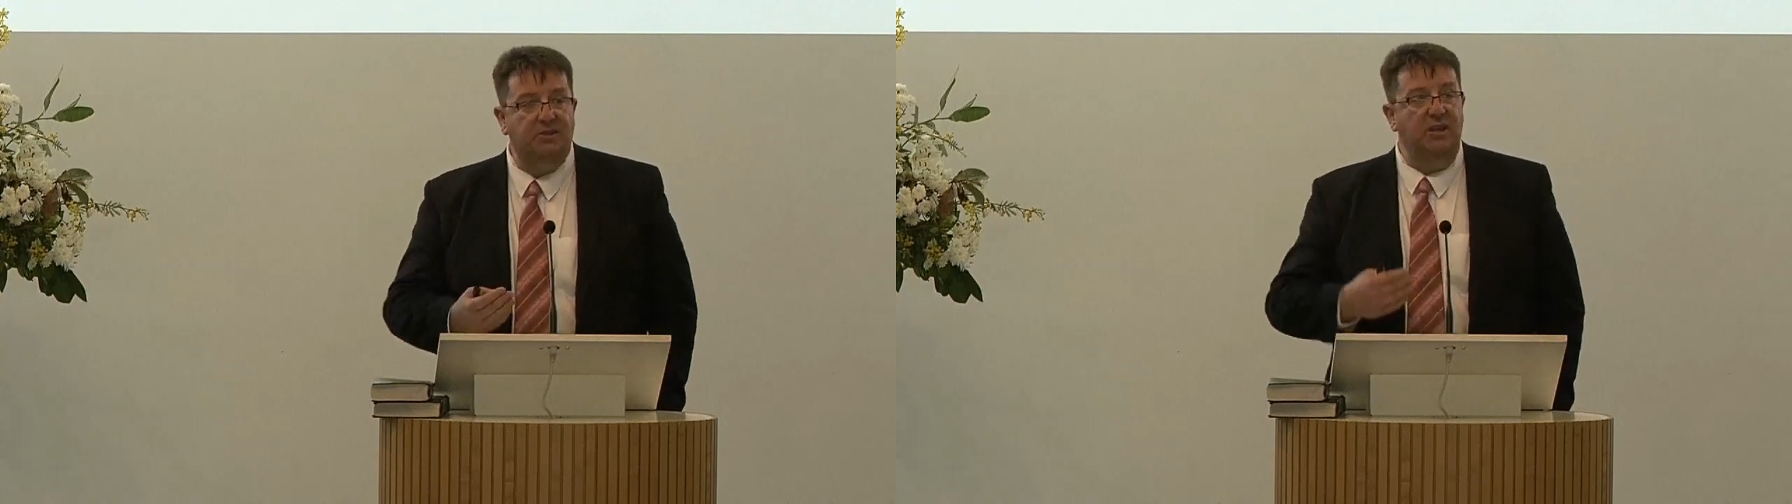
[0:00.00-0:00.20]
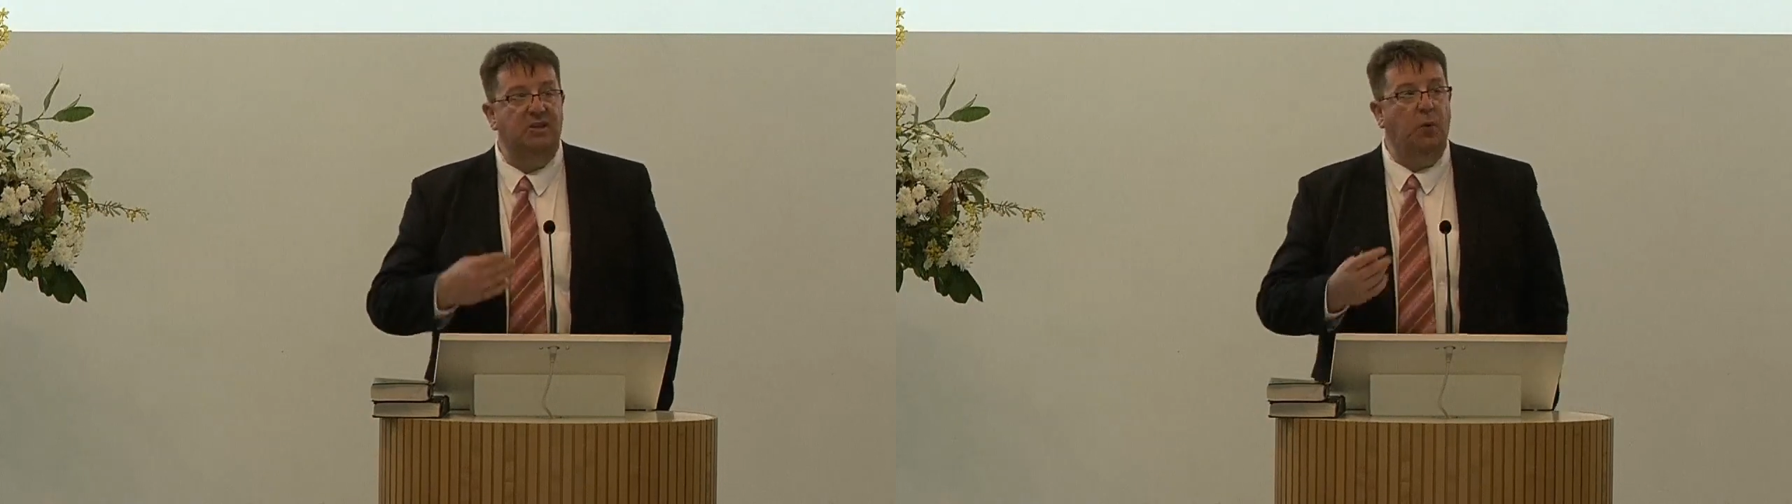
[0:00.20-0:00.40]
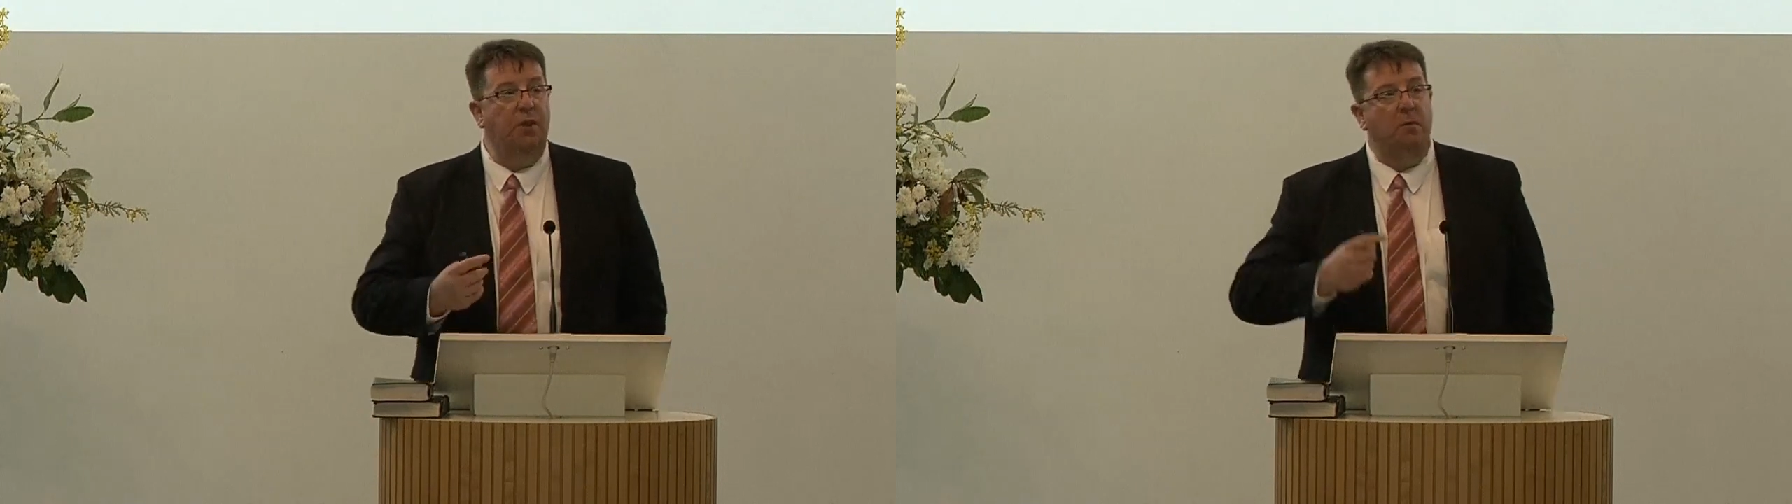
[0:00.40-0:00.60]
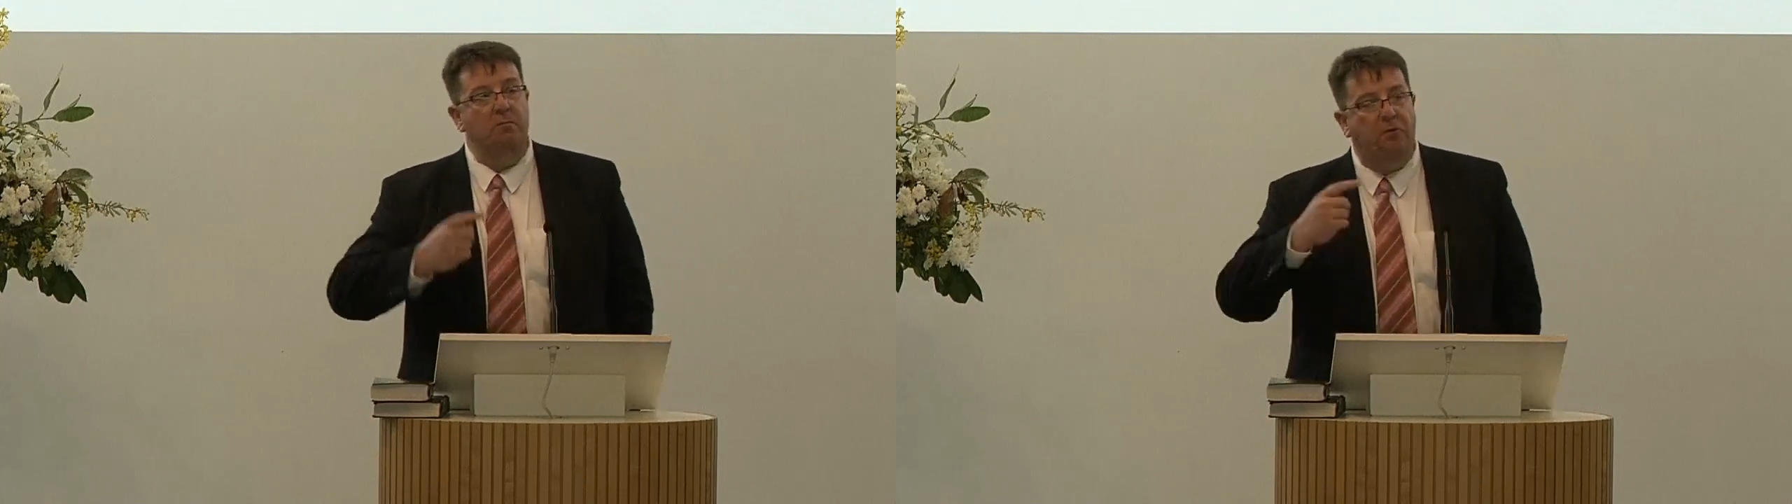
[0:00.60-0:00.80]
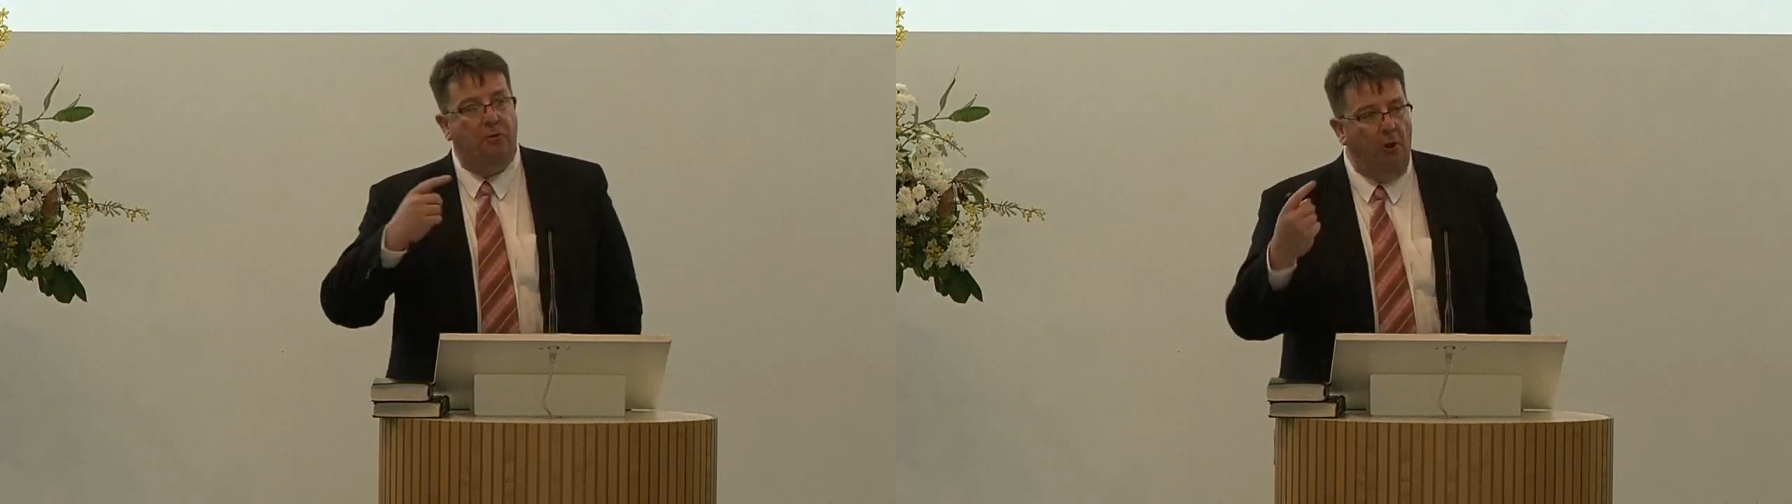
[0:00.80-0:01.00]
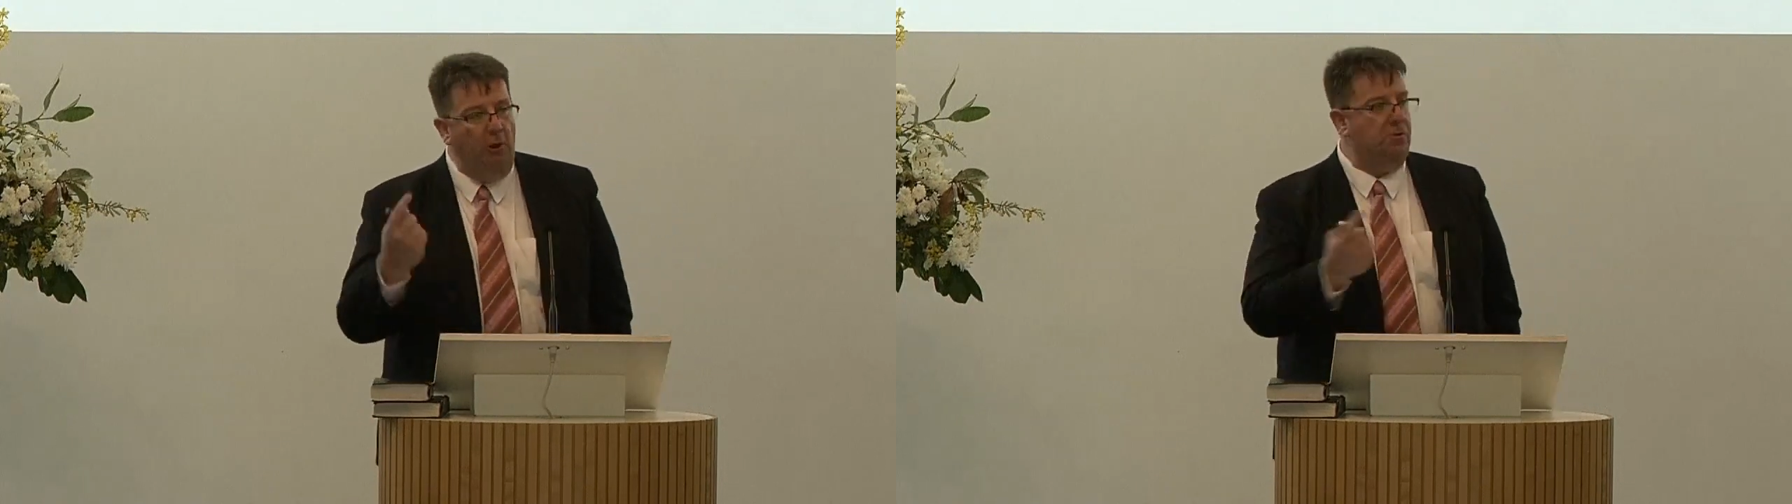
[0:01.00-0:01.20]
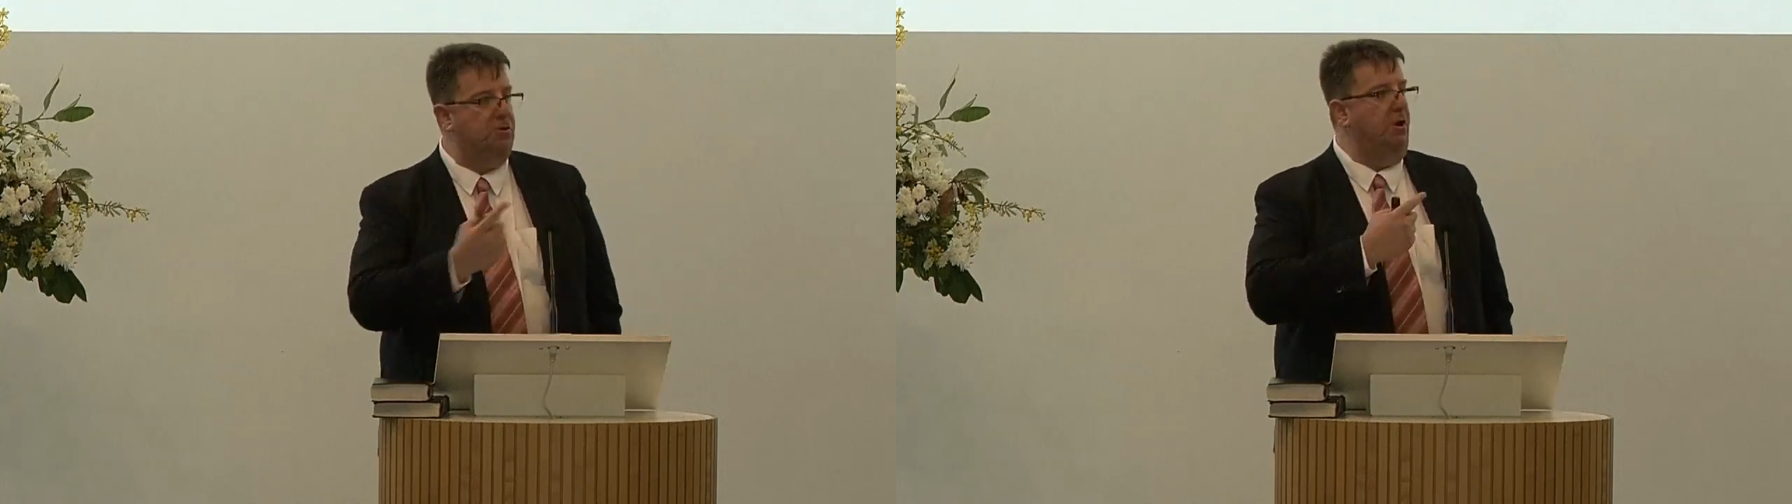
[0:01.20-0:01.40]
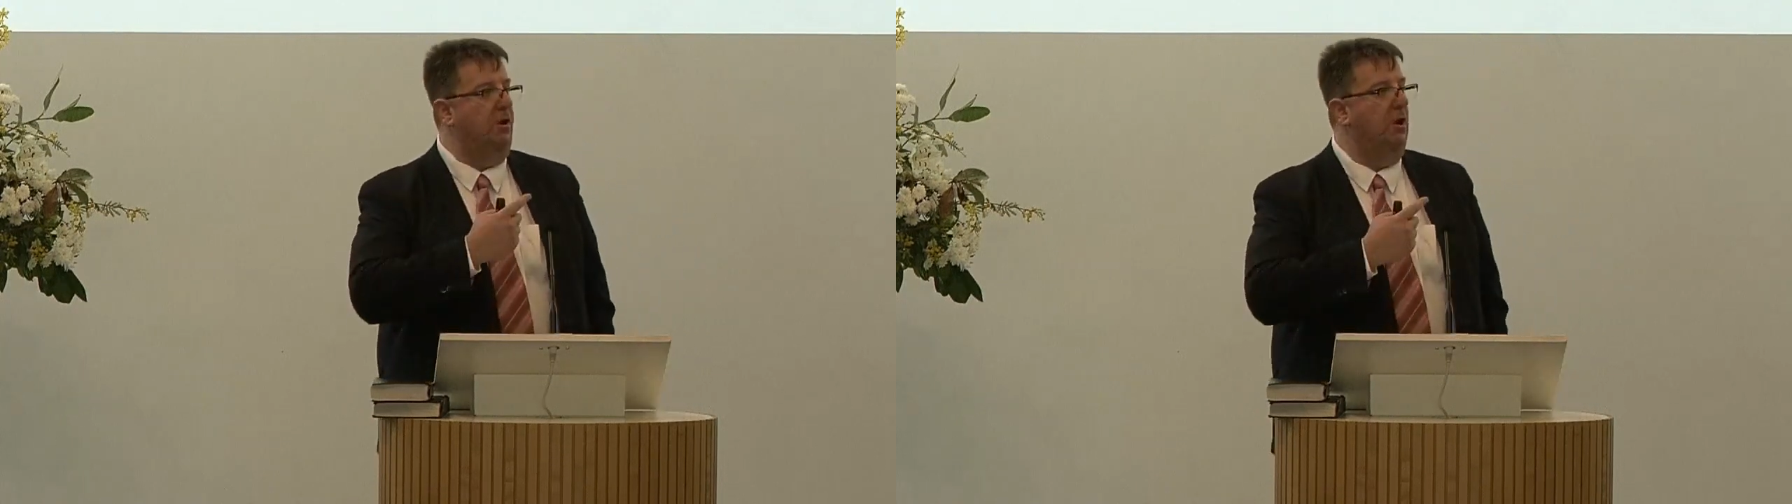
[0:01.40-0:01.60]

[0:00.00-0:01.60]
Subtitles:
is with the mythology